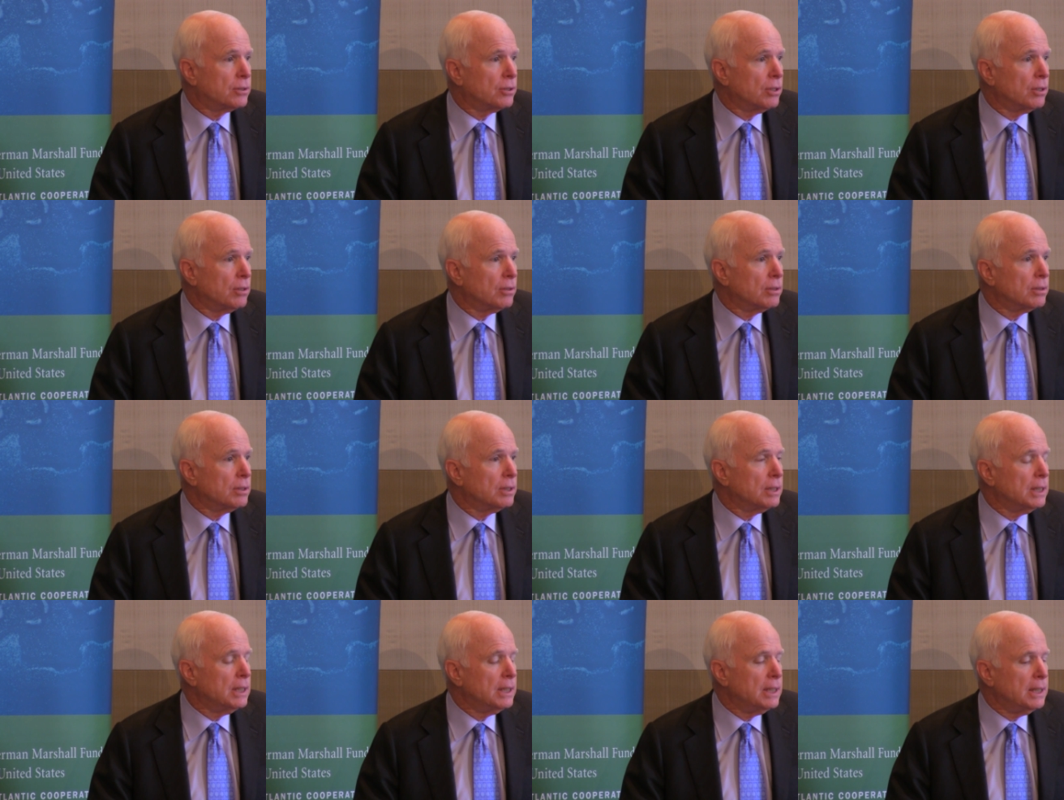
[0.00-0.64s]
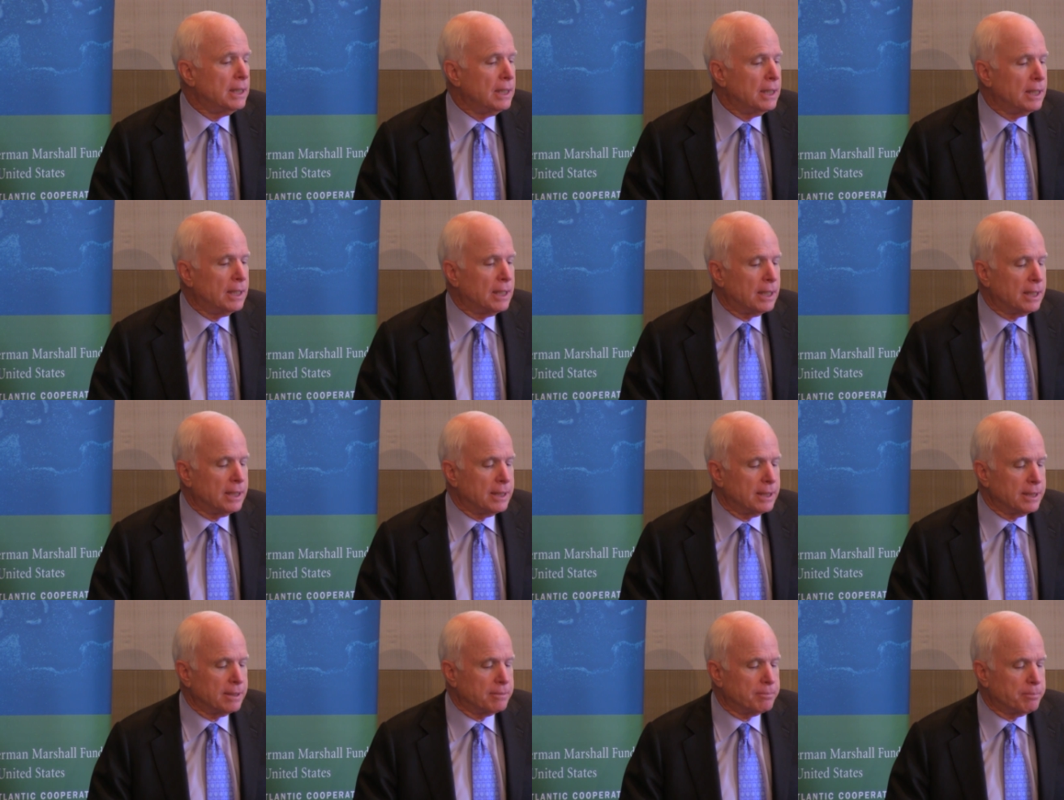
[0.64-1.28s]
So
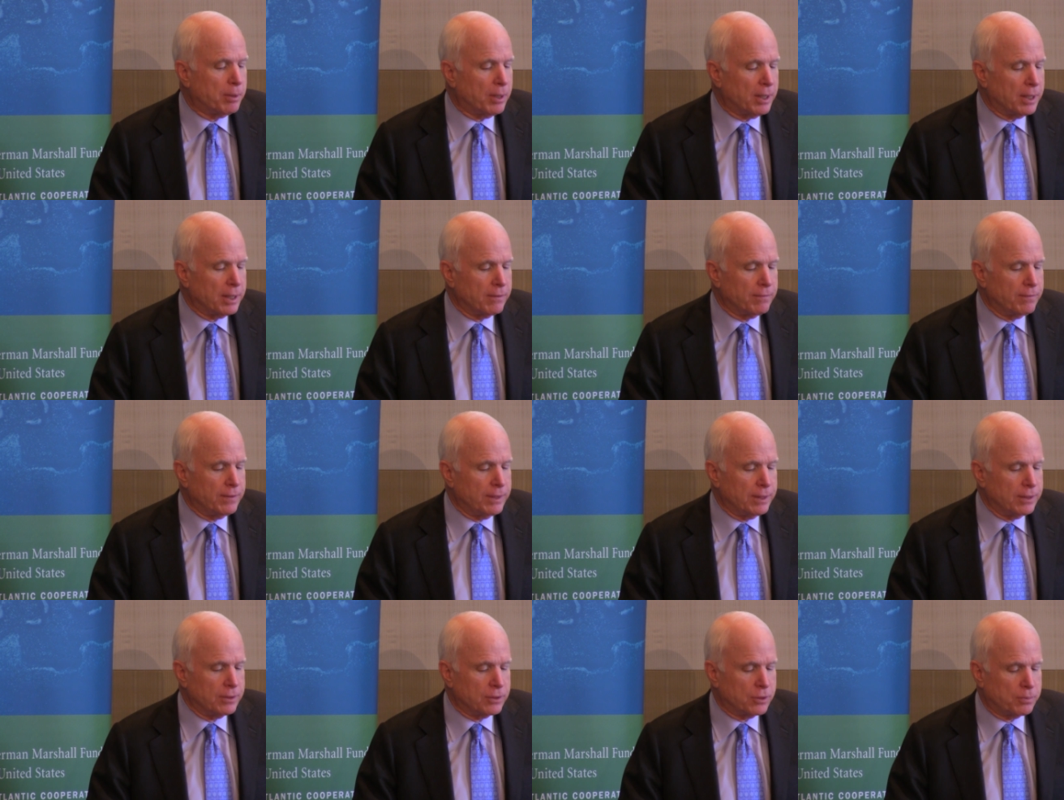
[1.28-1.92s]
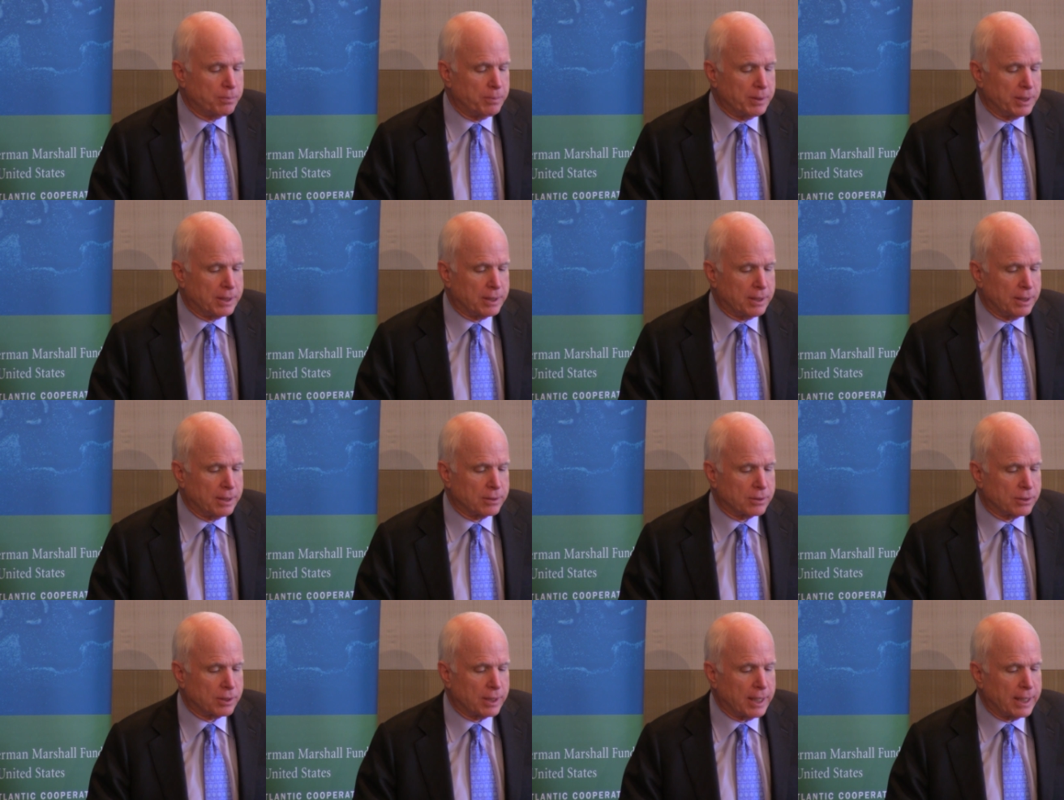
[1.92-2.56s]
I think part of it is
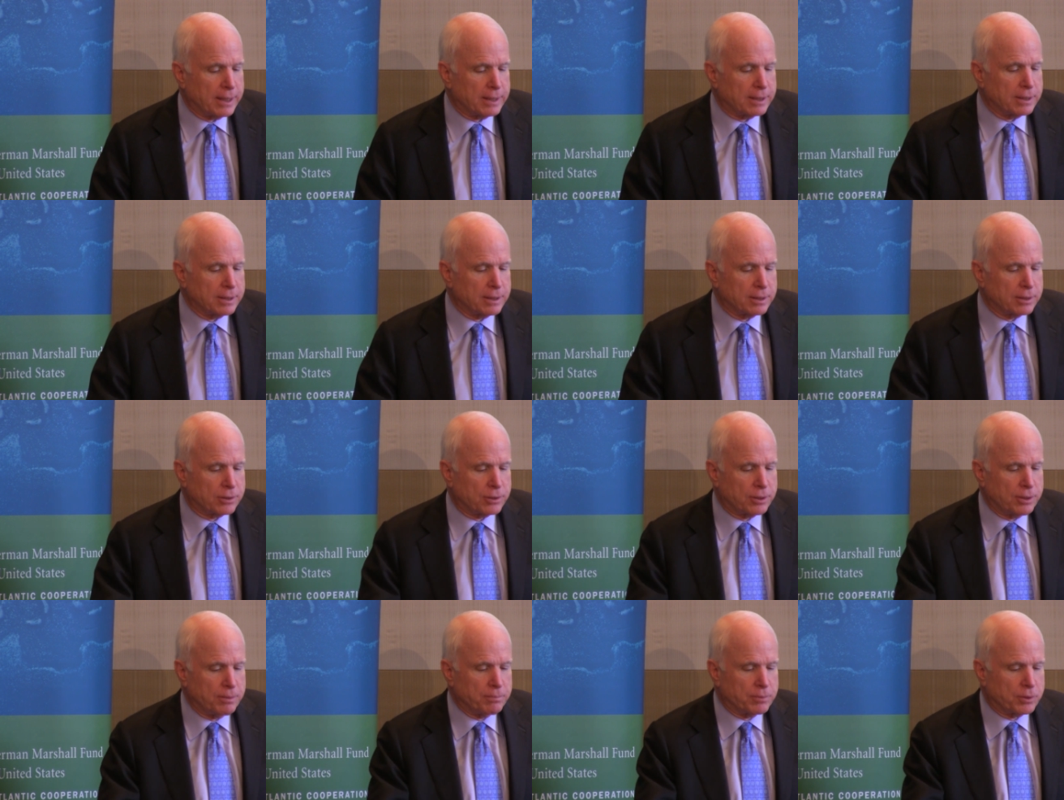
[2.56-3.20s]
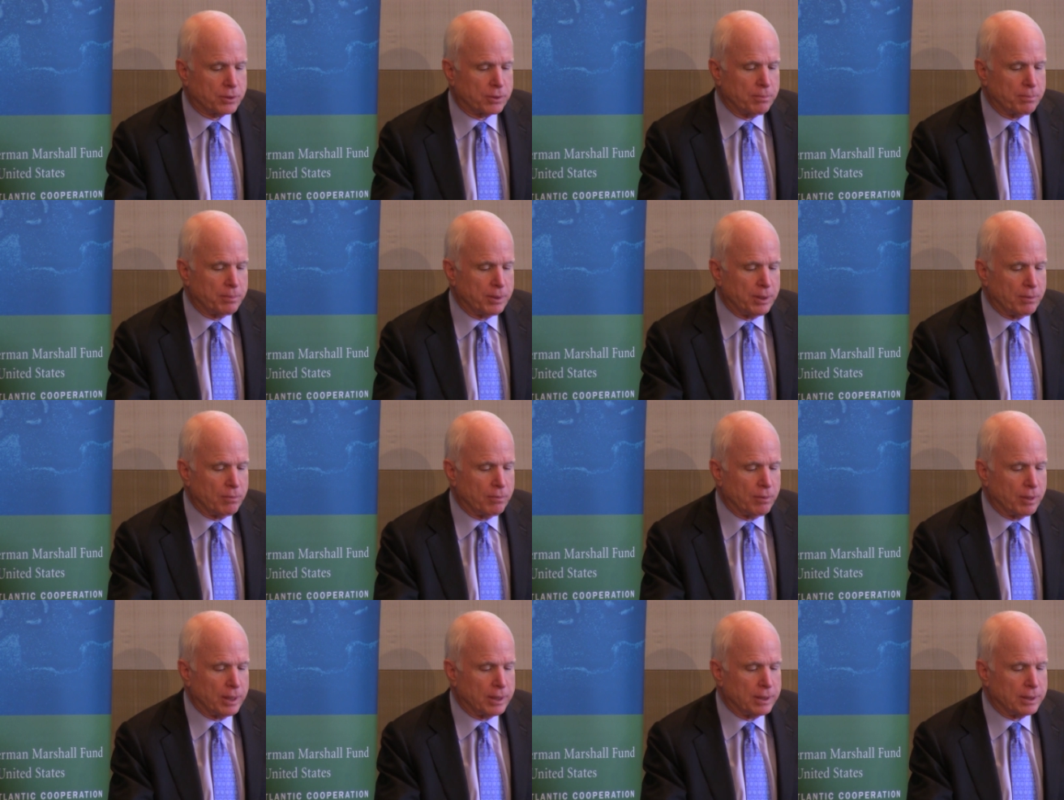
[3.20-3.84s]
because that seems to
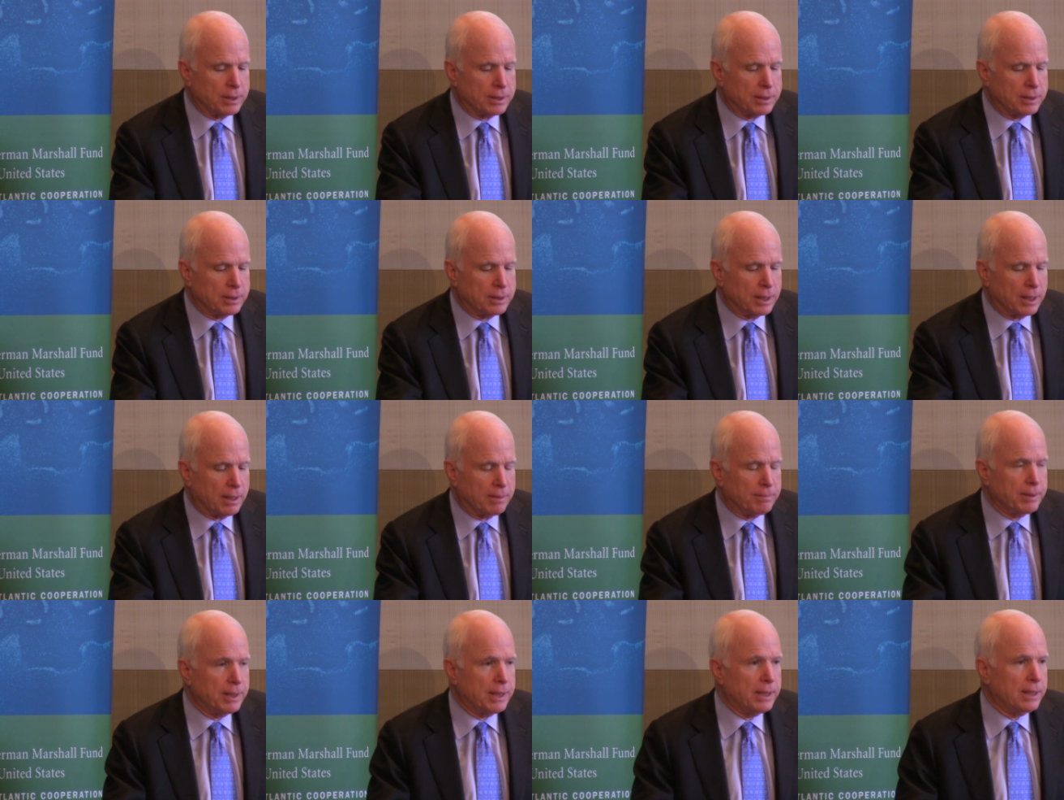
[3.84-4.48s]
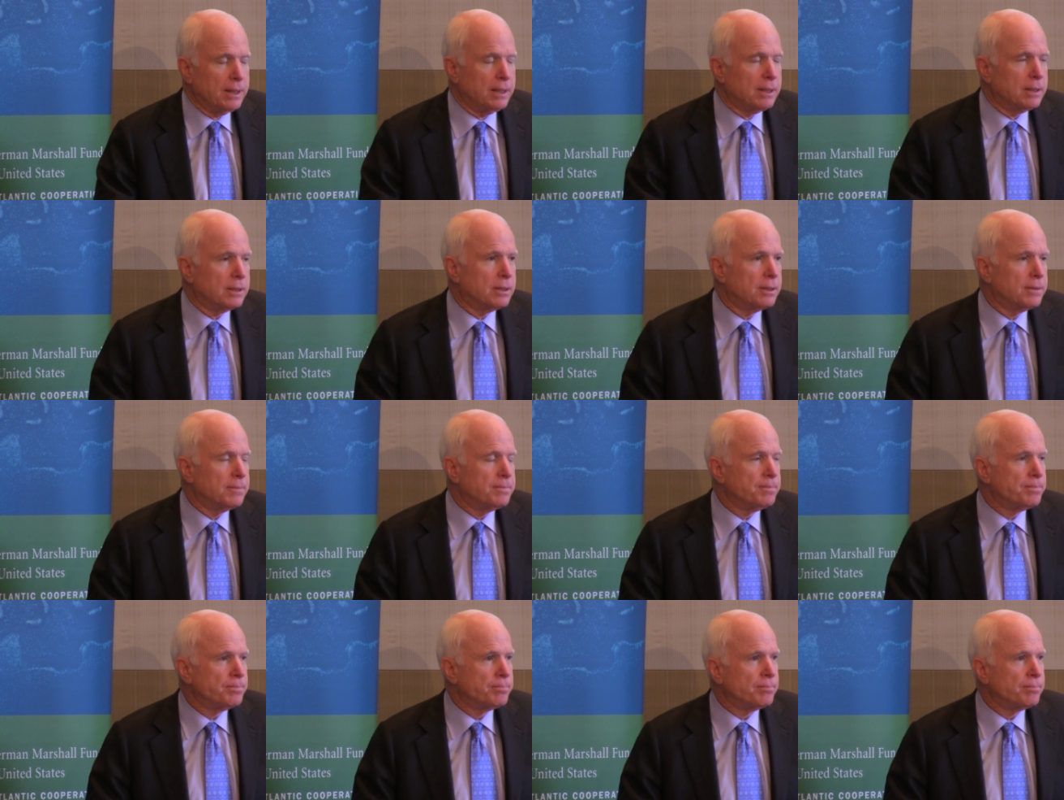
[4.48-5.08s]
be what dominates.